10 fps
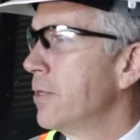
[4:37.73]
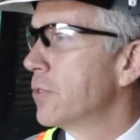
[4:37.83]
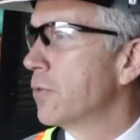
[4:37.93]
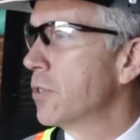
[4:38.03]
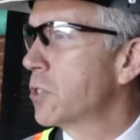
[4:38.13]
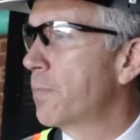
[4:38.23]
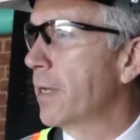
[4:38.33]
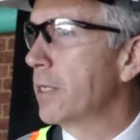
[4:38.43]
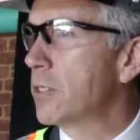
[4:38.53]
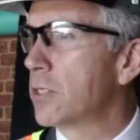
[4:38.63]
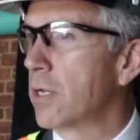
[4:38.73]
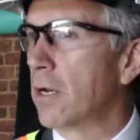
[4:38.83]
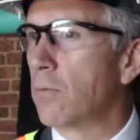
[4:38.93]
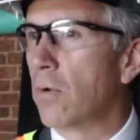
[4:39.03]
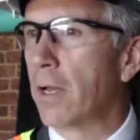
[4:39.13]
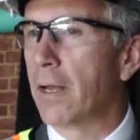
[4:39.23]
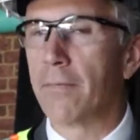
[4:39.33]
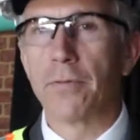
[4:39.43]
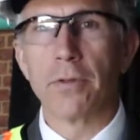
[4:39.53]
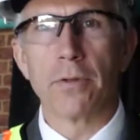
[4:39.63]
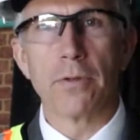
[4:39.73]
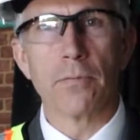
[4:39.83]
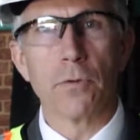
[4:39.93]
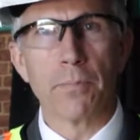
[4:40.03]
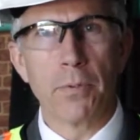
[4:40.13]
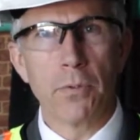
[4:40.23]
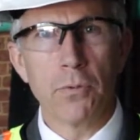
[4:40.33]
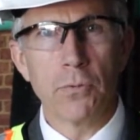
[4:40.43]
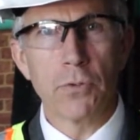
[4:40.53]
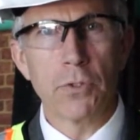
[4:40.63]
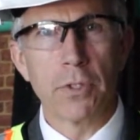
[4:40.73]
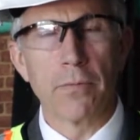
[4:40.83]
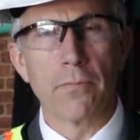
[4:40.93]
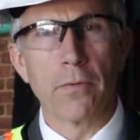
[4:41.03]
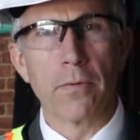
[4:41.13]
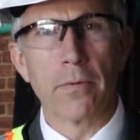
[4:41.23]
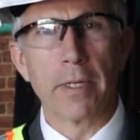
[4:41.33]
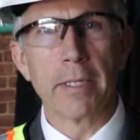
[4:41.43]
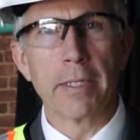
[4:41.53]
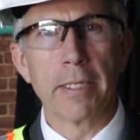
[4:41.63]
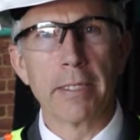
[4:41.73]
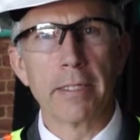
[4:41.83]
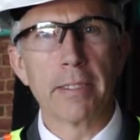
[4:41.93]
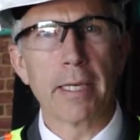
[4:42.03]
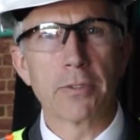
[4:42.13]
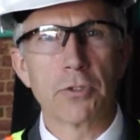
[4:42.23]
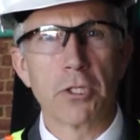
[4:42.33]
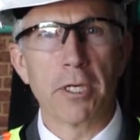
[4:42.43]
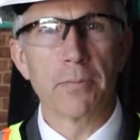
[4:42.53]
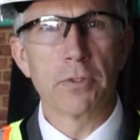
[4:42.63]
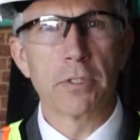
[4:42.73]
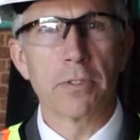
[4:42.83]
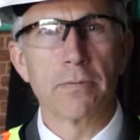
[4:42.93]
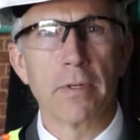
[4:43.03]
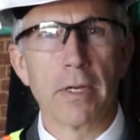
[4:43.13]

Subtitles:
So this space will have the pews that were in the council chambers